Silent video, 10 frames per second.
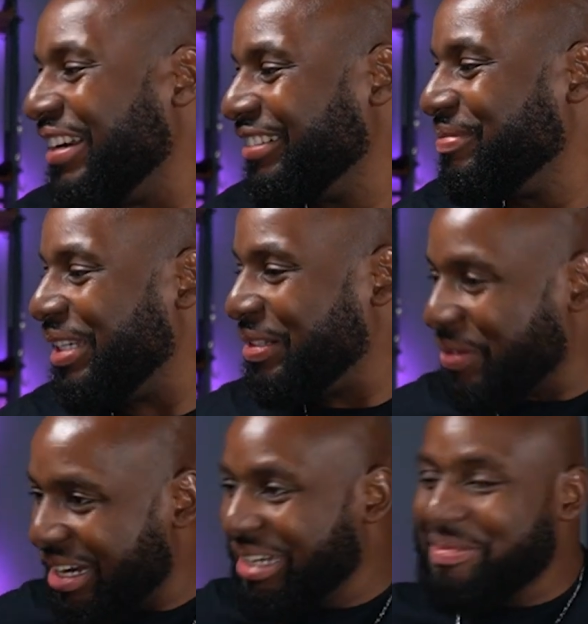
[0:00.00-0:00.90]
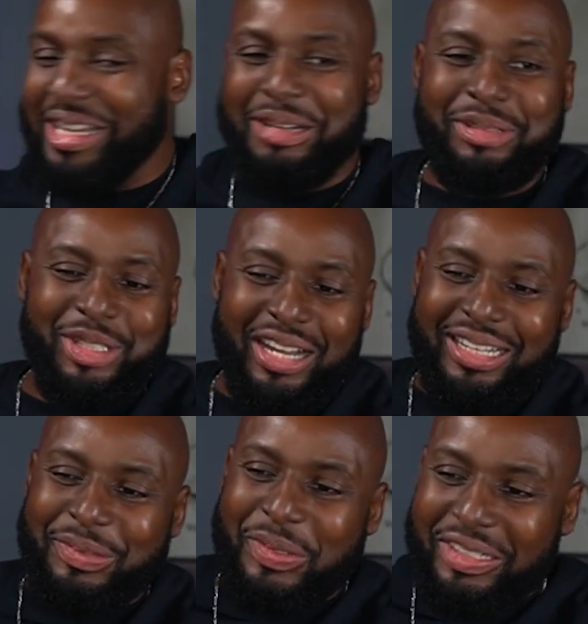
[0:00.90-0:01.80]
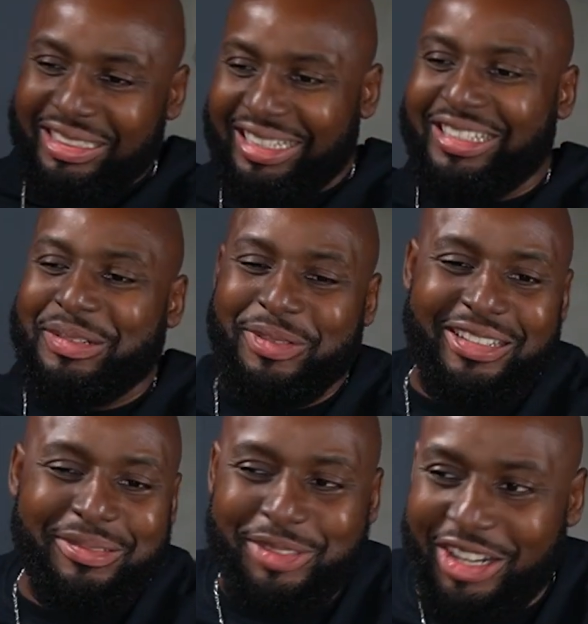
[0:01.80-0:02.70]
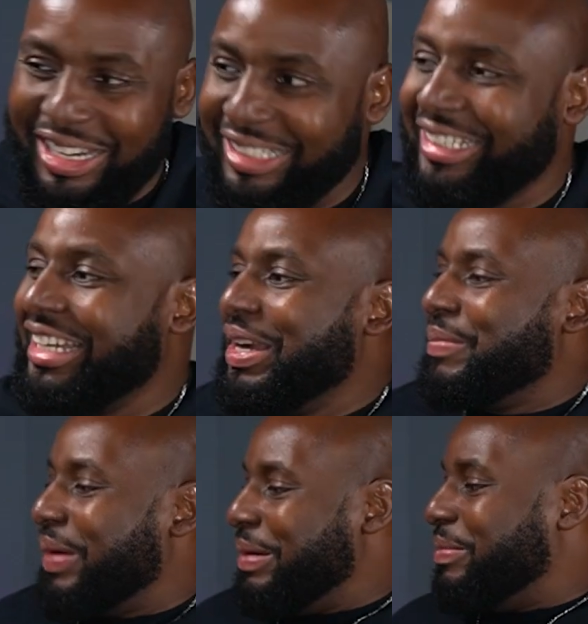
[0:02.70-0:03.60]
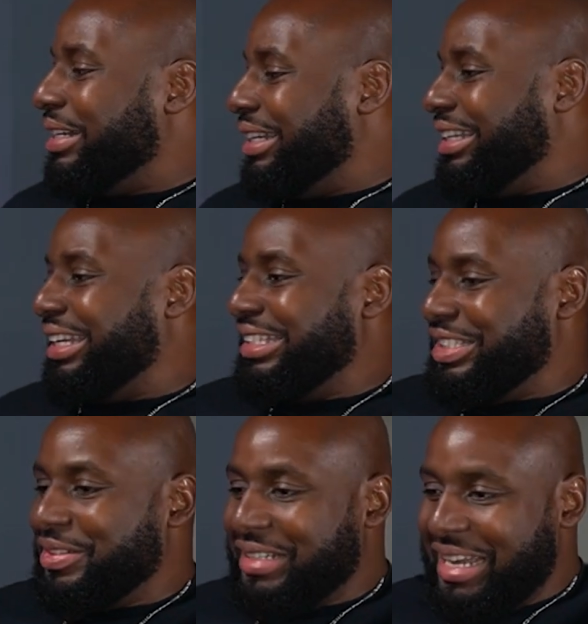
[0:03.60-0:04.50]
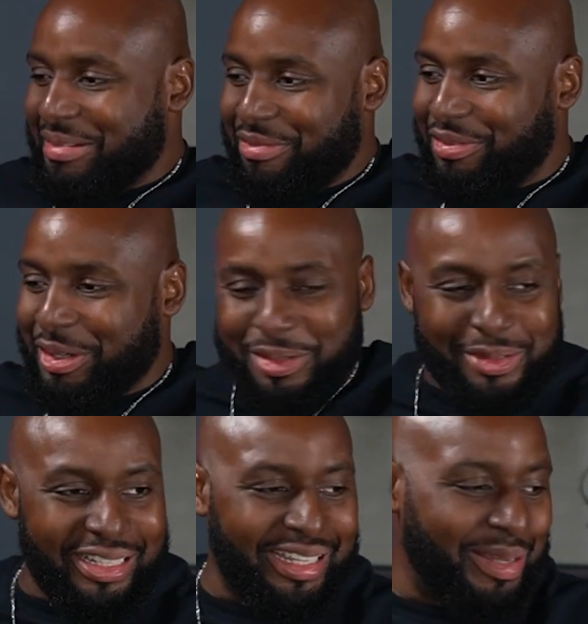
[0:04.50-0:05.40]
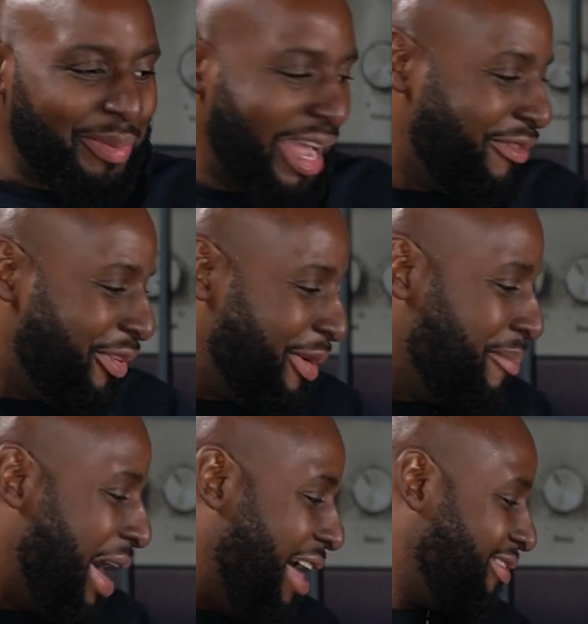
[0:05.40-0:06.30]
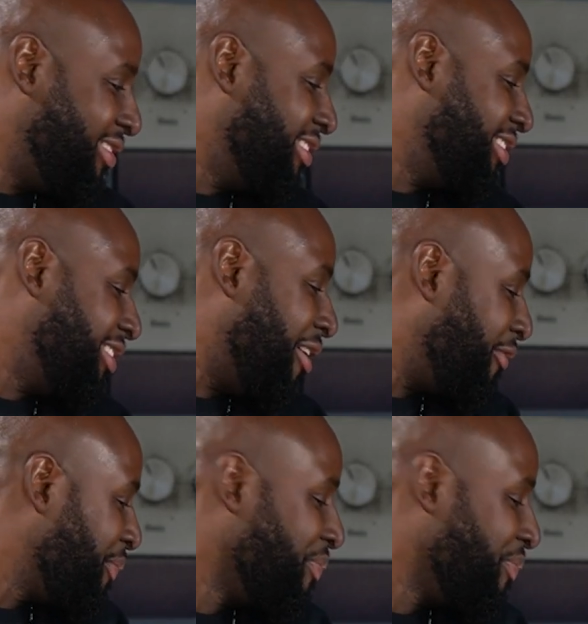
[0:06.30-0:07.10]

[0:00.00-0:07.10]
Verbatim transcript: Franklin, be quiet, man. I'm trying to work here, bro. I'm trying to make money to get your damn food and pay for your baths and stuff.